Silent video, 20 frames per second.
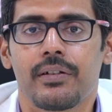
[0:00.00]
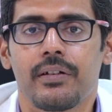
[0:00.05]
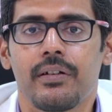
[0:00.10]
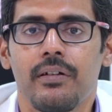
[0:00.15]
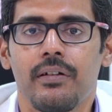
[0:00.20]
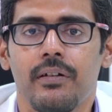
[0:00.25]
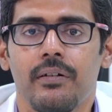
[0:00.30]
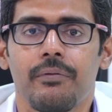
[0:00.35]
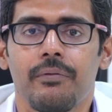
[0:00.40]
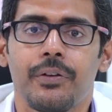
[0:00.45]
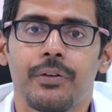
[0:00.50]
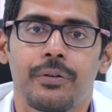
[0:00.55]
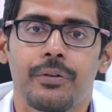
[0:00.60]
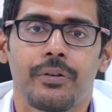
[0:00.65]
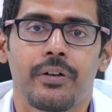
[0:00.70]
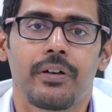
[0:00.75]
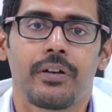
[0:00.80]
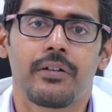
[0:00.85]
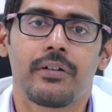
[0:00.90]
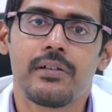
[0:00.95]
the
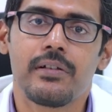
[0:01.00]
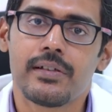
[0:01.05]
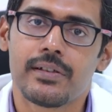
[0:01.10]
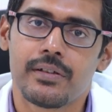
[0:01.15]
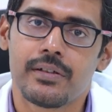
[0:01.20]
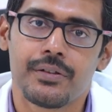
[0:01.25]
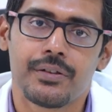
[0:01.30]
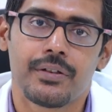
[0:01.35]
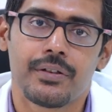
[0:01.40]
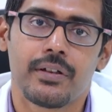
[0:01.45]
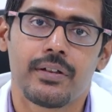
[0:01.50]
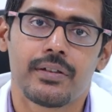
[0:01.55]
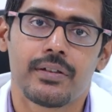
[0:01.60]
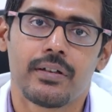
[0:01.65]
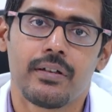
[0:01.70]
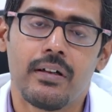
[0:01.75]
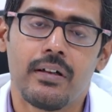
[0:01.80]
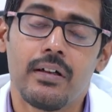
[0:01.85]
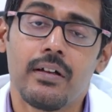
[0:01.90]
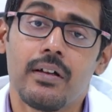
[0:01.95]
vitreoretinal surgeries.
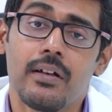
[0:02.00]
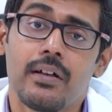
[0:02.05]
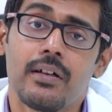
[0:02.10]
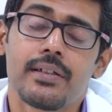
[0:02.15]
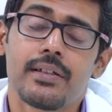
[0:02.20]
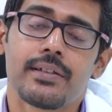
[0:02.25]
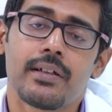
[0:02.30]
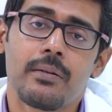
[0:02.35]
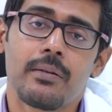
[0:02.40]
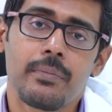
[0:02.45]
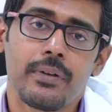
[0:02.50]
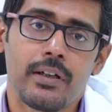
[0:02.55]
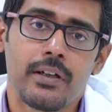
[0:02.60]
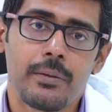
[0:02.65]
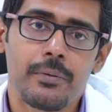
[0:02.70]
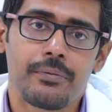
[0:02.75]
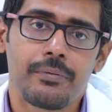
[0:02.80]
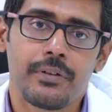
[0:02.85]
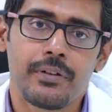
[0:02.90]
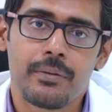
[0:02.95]

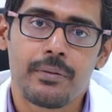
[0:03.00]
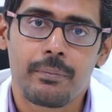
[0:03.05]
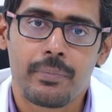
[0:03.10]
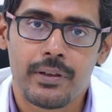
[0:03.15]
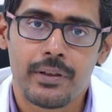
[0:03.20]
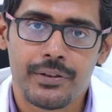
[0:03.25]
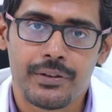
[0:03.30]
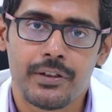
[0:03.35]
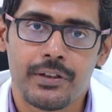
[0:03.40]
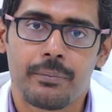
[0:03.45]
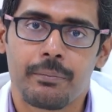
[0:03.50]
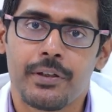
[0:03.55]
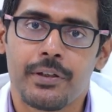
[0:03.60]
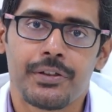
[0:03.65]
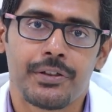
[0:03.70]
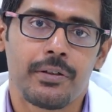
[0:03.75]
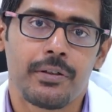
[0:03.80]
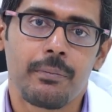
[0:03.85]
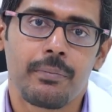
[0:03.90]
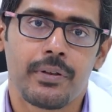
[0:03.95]
Sometimes when the
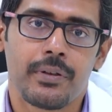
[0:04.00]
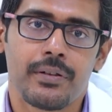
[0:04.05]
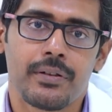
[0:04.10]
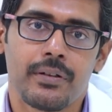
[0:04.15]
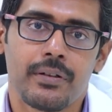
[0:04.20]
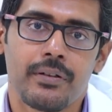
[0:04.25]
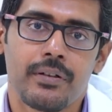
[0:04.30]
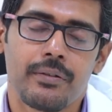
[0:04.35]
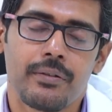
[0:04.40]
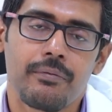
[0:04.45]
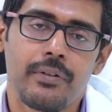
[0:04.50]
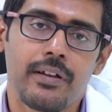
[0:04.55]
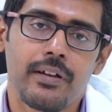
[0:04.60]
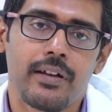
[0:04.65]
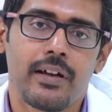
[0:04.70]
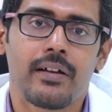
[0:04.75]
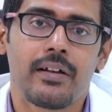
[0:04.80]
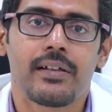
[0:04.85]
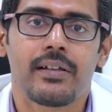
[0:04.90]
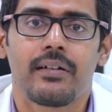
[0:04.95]
patient presents, we
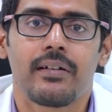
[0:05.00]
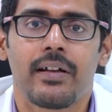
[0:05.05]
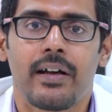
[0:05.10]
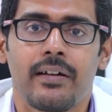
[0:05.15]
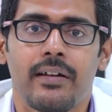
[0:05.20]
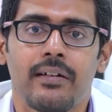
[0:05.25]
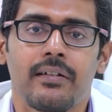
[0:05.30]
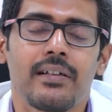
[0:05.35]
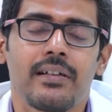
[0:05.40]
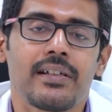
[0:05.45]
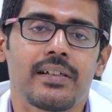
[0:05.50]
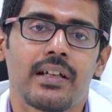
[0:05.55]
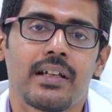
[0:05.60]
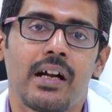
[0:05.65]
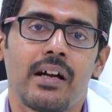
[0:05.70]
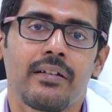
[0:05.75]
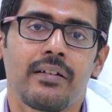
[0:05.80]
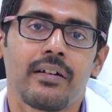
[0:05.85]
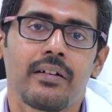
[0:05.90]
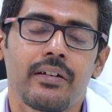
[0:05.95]
can directly
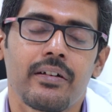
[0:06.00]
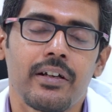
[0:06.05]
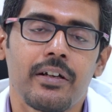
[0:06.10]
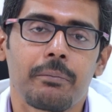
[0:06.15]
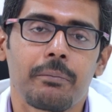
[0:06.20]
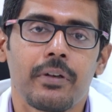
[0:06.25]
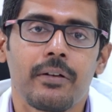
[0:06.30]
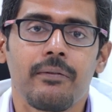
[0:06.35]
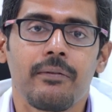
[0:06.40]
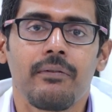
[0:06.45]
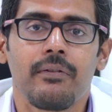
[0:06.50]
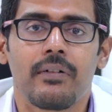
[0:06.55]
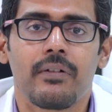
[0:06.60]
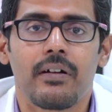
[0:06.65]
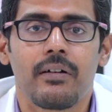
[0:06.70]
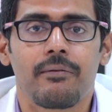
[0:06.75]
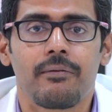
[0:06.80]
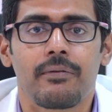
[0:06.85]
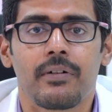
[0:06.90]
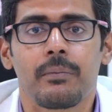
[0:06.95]
start the treatment
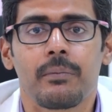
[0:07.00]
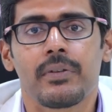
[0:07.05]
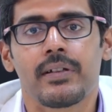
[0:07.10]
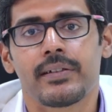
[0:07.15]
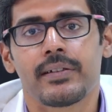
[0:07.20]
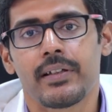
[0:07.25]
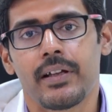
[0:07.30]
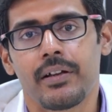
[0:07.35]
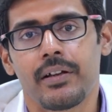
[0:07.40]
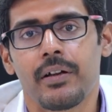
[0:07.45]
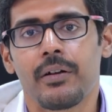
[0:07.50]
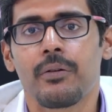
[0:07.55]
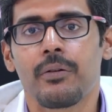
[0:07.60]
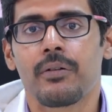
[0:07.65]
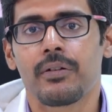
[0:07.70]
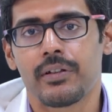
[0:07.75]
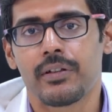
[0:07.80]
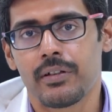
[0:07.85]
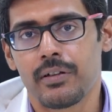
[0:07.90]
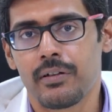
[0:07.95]
from the second or
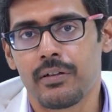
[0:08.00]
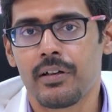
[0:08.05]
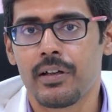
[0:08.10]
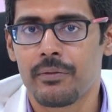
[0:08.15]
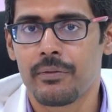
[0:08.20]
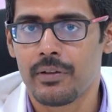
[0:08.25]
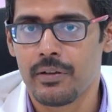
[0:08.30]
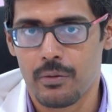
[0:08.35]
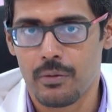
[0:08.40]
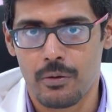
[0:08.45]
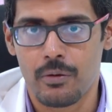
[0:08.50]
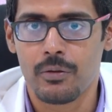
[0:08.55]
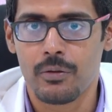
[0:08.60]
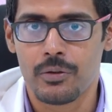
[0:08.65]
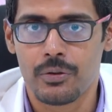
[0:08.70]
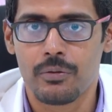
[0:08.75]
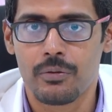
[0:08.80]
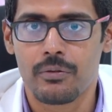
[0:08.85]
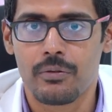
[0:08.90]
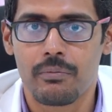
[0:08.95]
third level
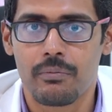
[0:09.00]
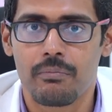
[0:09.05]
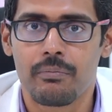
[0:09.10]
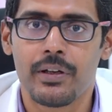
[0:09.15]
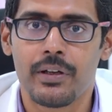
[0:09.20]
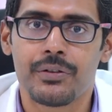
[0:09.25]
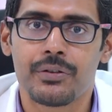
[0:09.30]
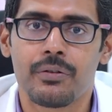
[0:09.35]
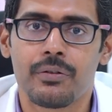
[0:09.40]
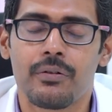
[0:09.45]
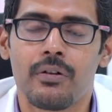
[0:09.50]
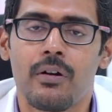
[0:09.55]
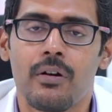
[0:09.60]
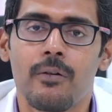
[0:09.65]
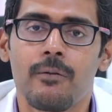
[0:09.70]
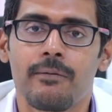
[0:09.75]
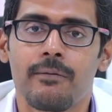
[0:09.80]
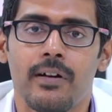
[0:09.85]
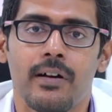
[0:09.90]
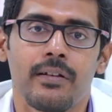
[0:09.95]
also, based on
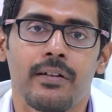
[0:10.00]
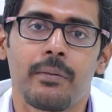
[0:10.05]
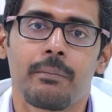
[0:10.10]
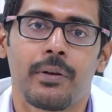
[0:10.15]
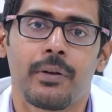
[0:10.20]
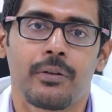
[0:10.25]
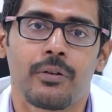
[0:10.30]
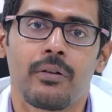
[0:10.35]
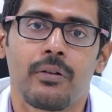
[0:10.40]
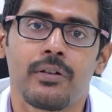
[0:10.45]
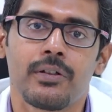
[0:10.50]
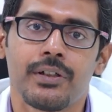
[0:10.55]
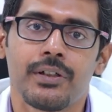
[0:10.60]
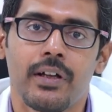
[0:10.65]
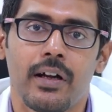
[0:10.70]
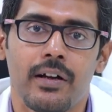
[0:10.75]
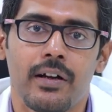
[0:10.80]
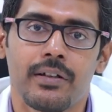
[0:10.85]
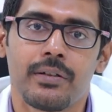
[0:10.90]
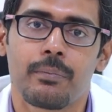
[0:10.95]
how far the pathology
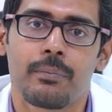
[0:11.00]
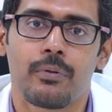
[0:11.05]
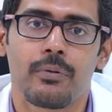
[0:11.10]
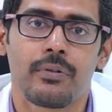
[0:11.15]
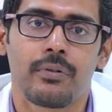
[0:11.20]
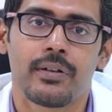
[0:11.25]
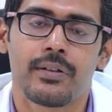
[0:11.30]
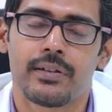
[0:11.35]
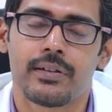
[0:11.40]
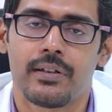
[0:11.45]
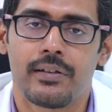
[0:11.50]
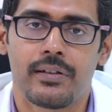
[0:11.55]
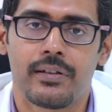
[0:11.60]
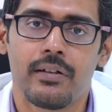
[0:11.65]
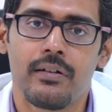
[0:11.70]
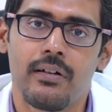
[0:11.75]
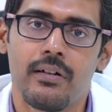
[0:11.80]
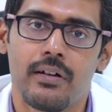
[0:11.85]
has progressed in the